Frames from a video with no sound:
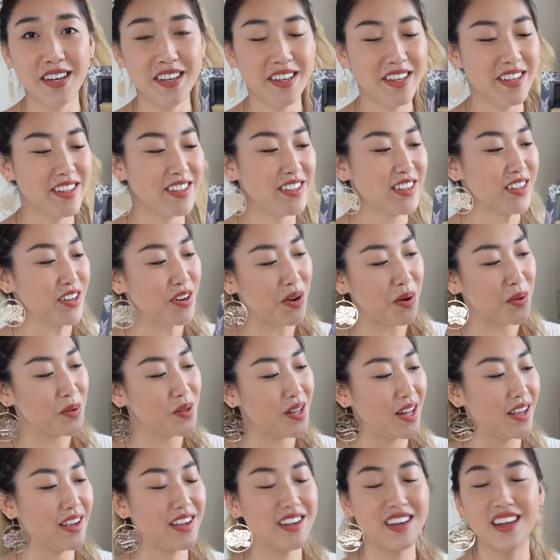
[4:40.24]
you know,
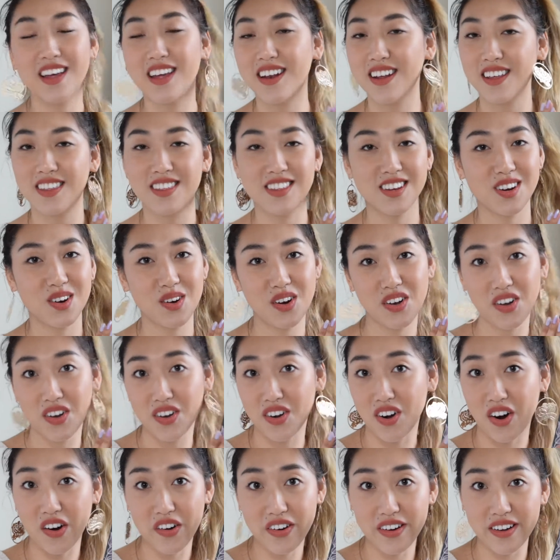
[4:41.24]
like an ethereal
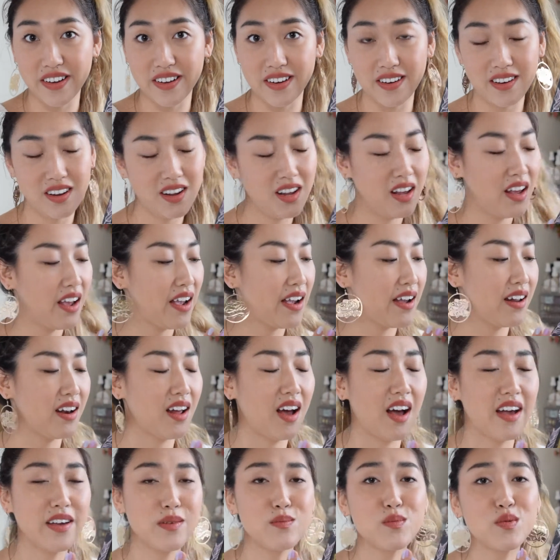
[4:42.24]
garden. And
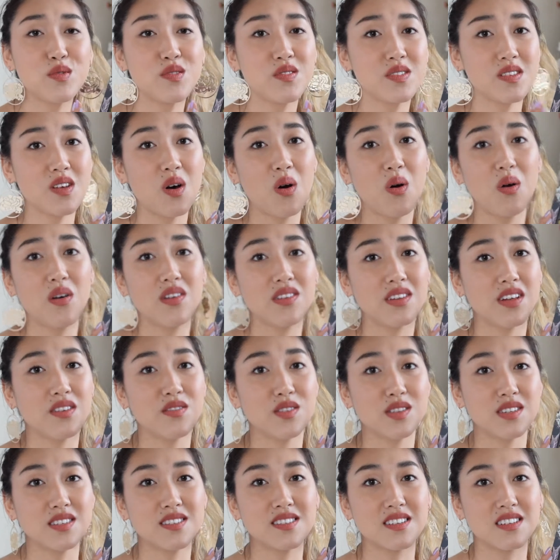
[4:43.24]
I am so in love
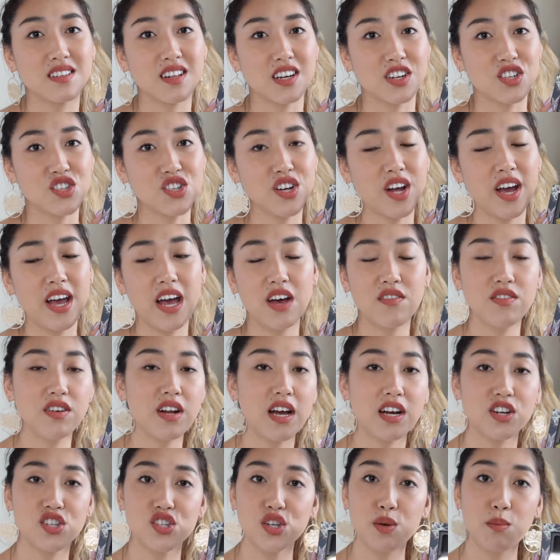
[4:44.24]
with this collection. I haven't
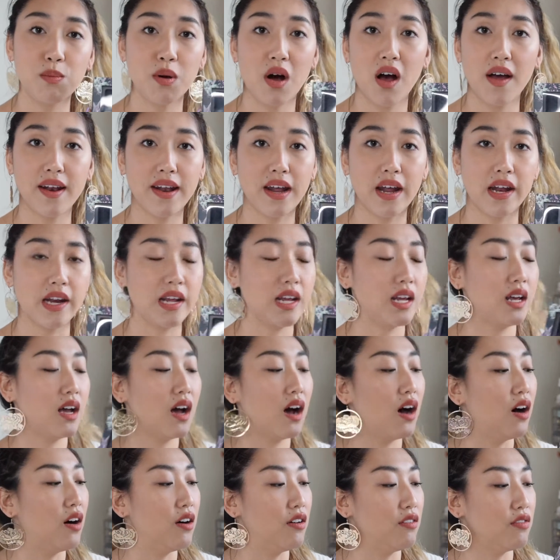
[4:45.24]
actually bought any
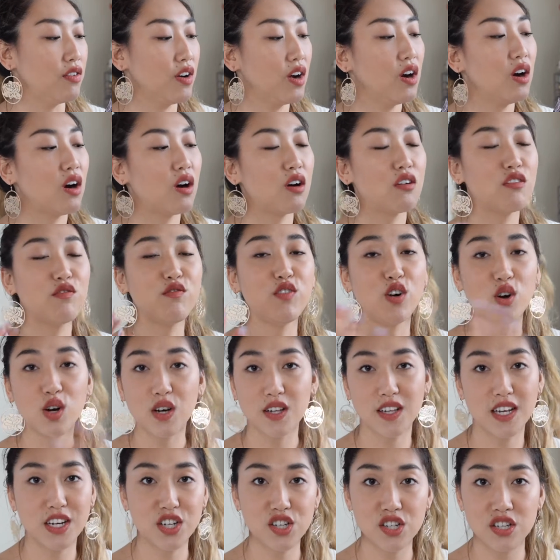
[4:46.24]
of her full
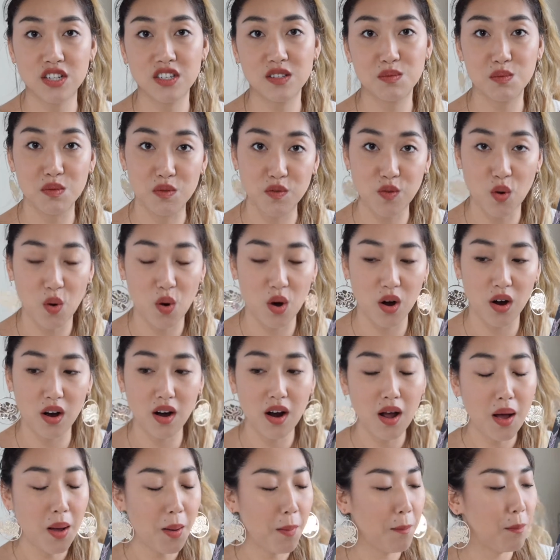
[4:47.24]
collections
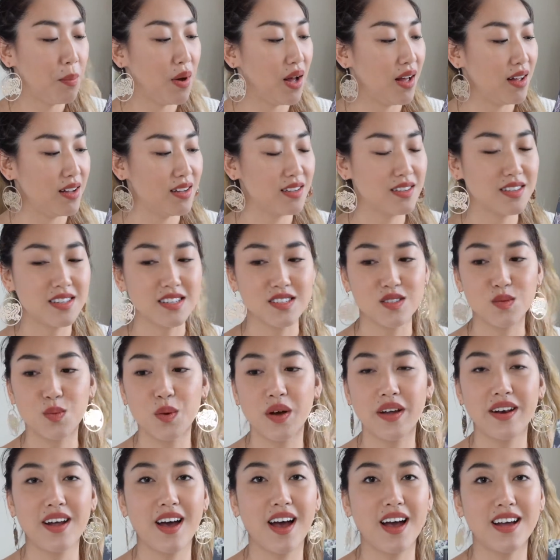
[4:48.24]
before, but this
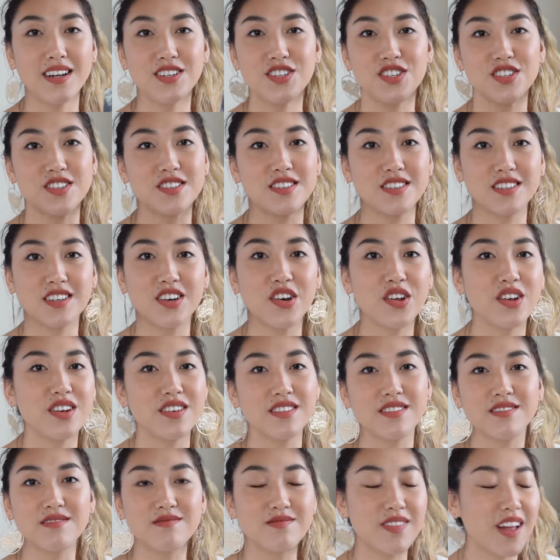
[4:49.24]
one I just
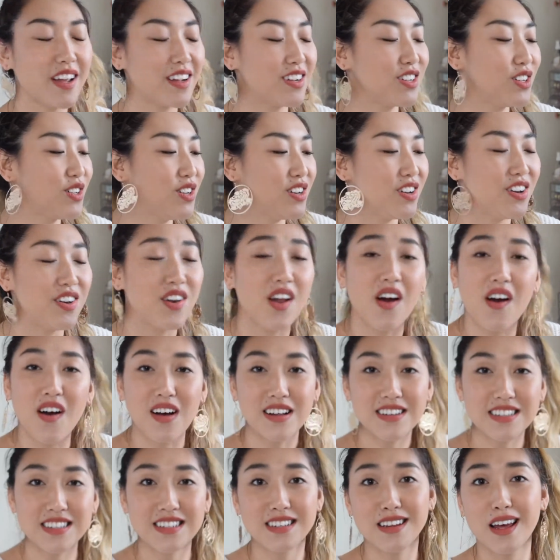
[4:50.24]
couldn't, I couldn't
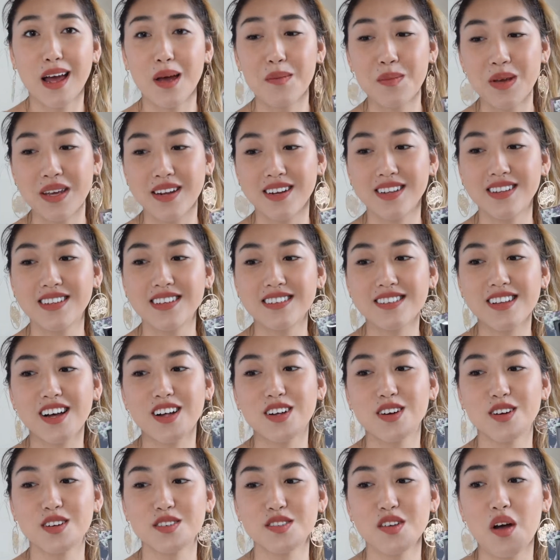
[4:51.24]
not. I mean, these
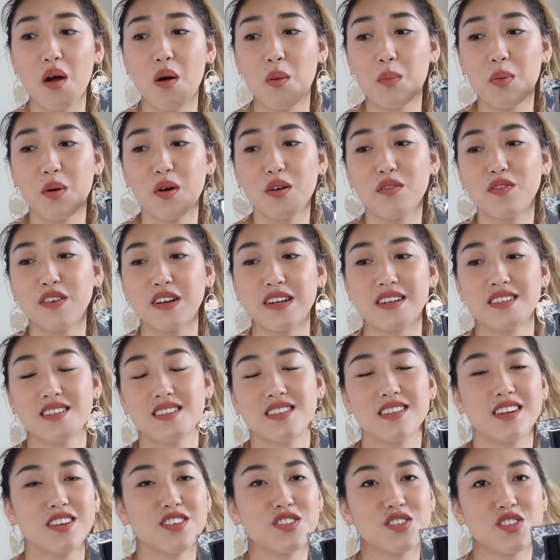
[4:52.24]
colors are
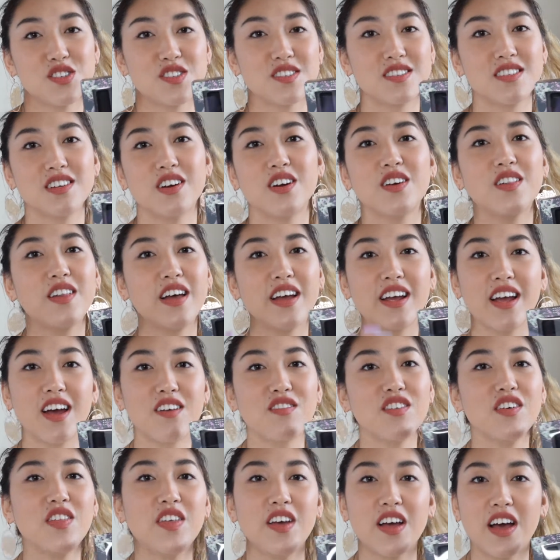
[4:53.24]
perfect. They're just, they're like
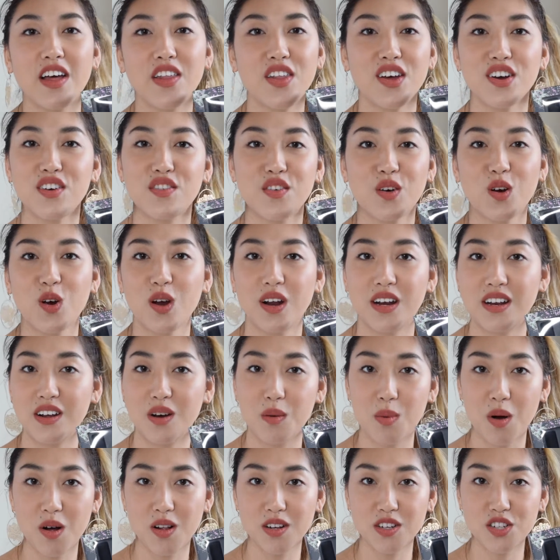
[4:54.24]
everything I look for in
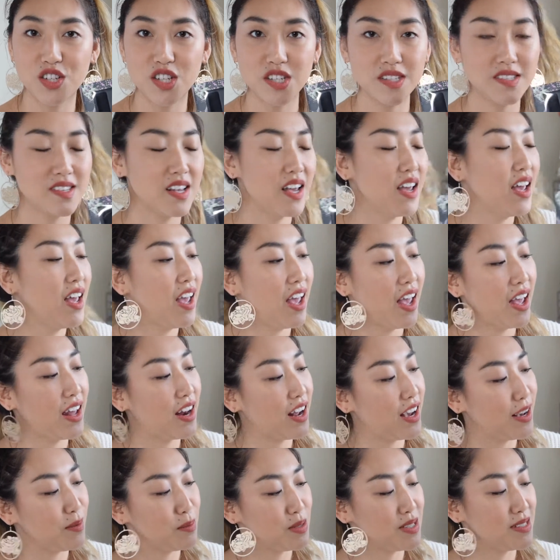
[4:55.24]
nail polishes.
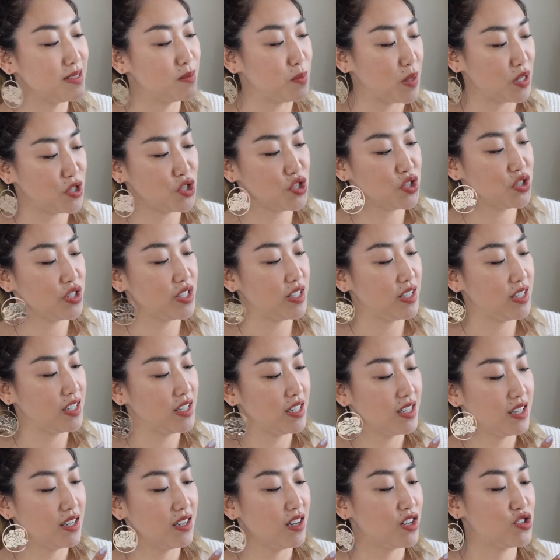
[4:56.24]
And I'm especially
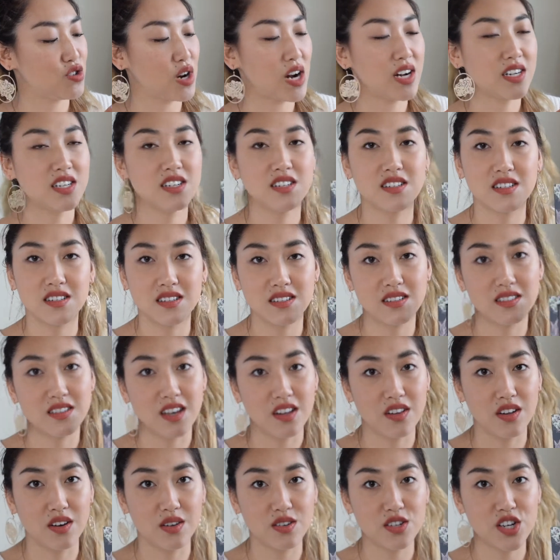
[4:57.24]
attracted to this
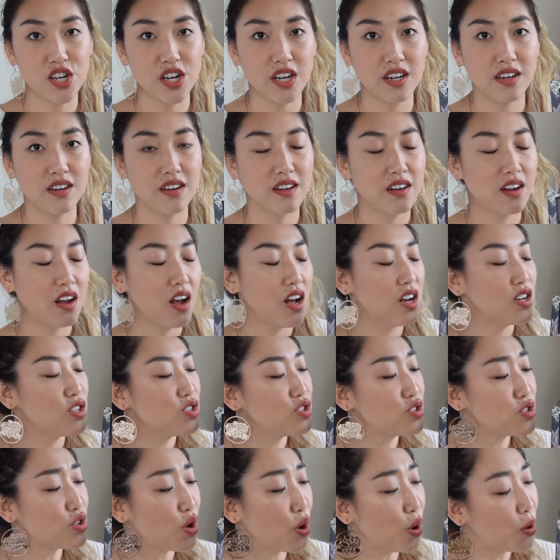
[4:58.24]
yellow shade.
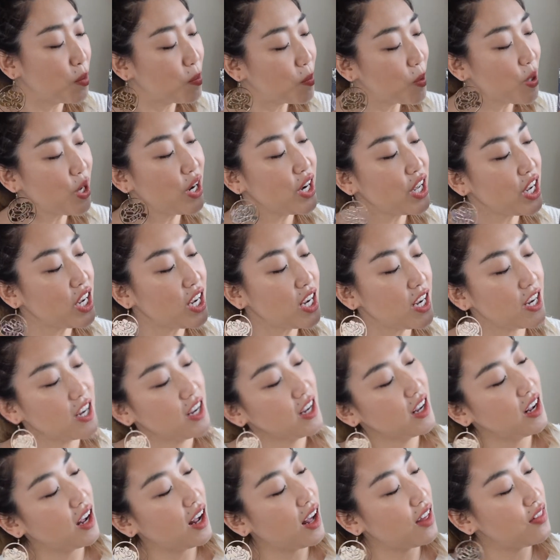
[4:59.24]
So pretty.
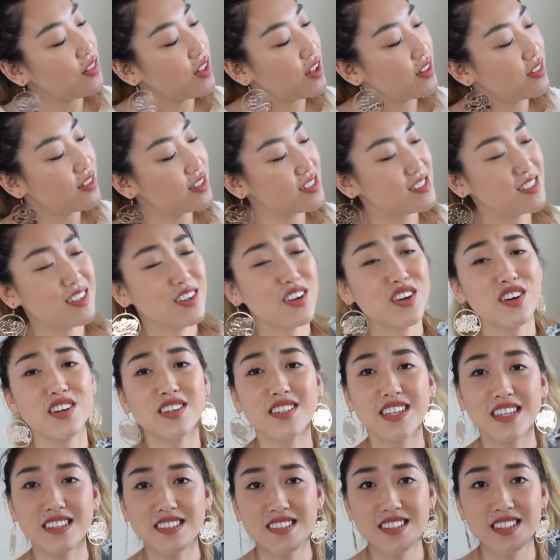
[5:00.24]
And then this
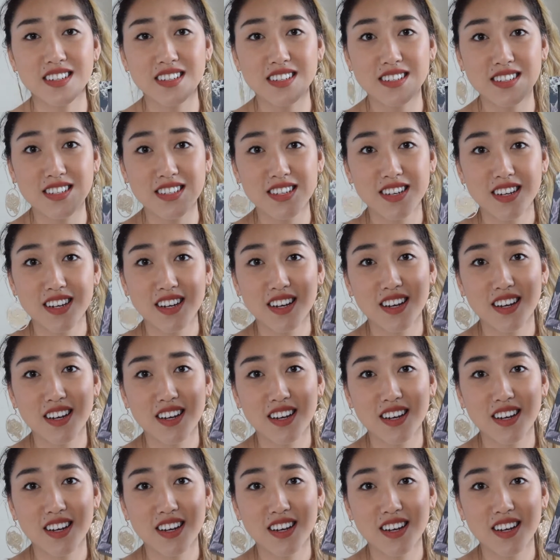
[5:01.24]
iridescent